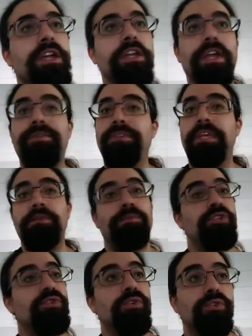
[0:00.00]
You have to keep it
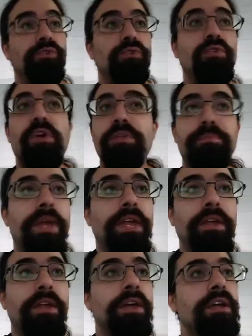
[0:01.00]
strong to avoid
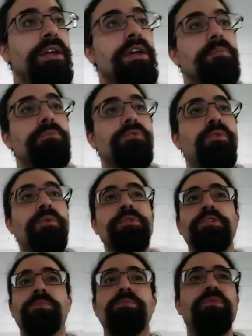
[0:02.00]
pain. Performing
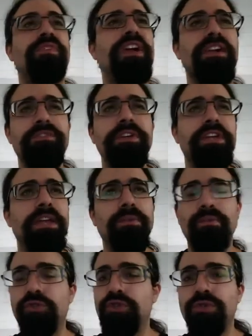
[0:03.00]
this move every day
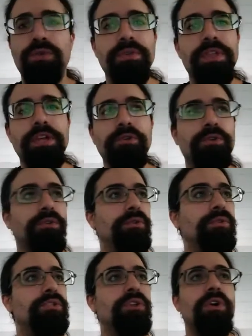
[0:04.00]
will ensure that your
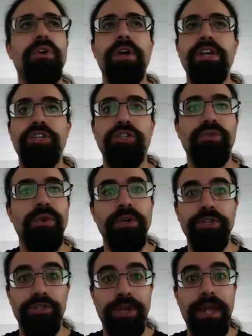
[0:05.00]
glutes are as strong
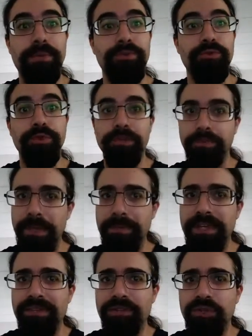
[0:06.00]
as your hamstrings,
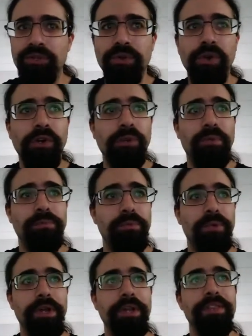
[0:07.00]
maybe even stronger at one
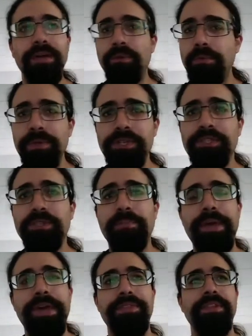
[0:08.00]
point, and that won't be such a
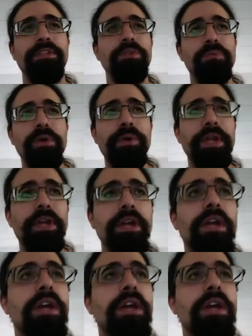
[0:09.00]
bad thing, don't worry,